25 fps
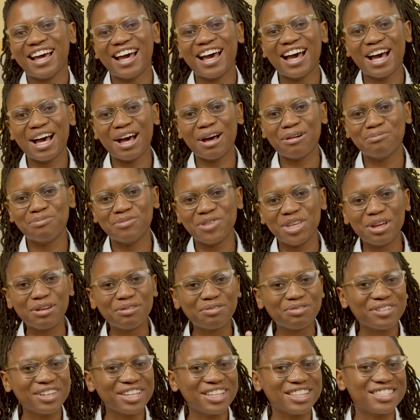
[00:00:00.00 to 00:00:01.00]

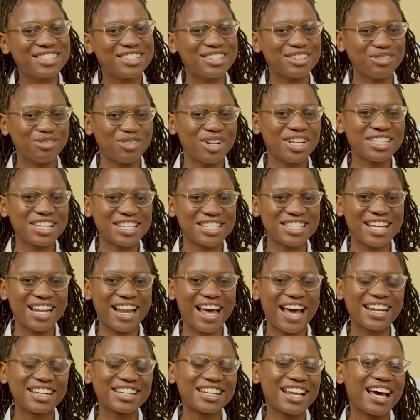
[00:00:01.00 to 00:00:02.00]
if it's registered
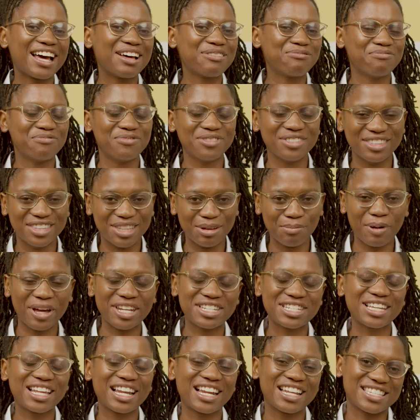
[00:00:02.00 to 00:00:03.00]
under the
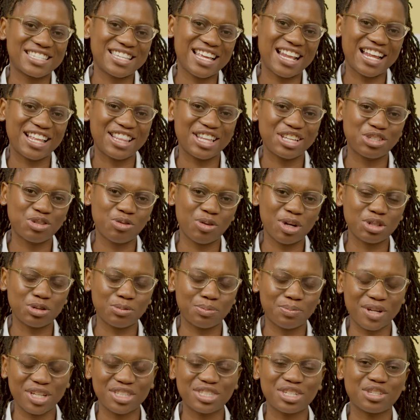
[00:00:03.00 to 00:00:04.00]
particular seller that you want to
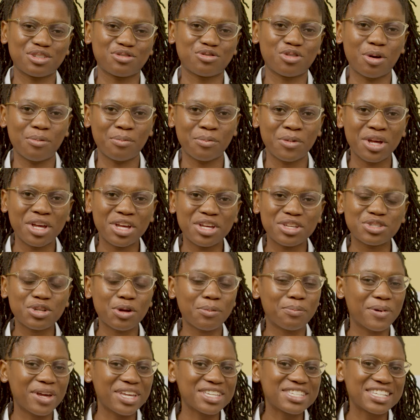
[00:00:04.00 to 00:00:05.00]
purchase from. So
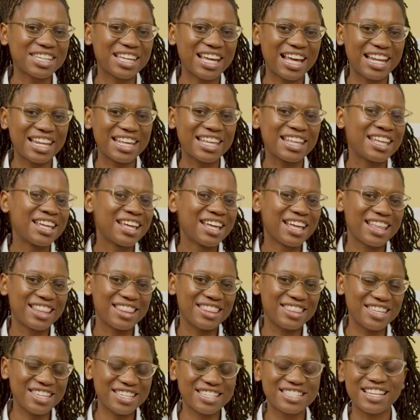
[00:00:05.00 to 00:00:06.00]
basically,
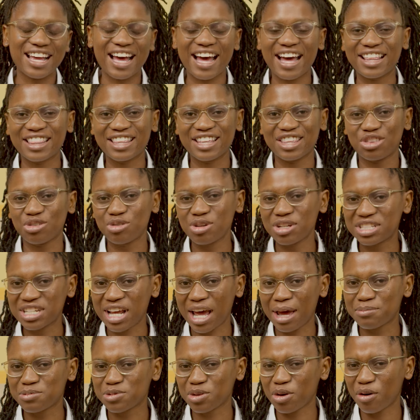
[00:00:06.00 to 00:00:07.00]
these are the three
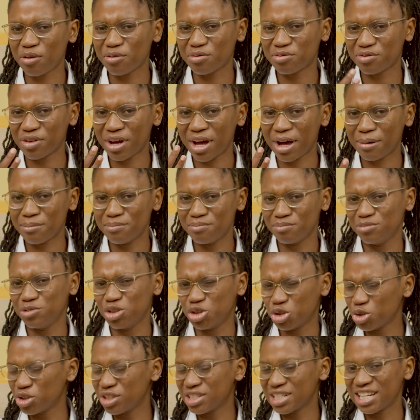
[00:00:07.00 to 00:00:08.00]
types of
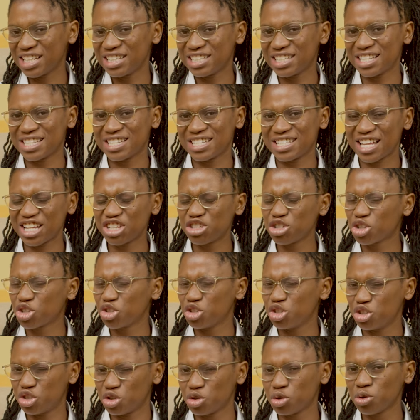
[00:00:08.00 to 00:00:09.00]
due diligence that you
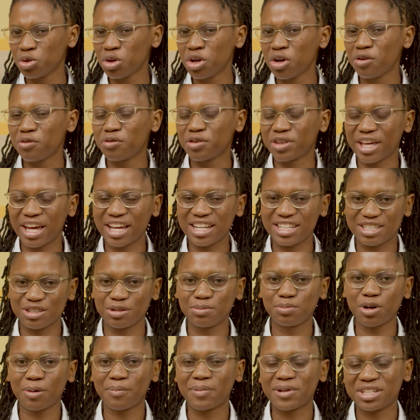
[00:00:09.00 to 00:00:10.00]
could do for the
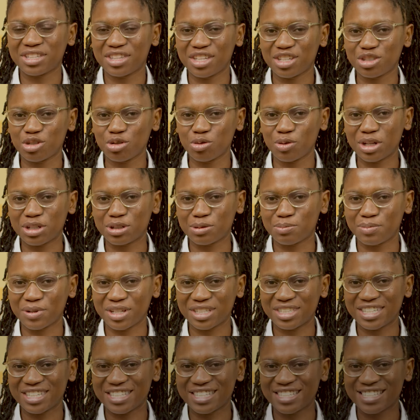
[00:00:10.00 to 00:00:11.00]
ideal property that you want to
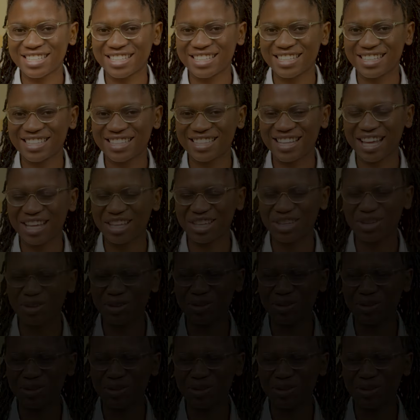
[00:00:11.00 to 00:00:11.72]
purchase. Thank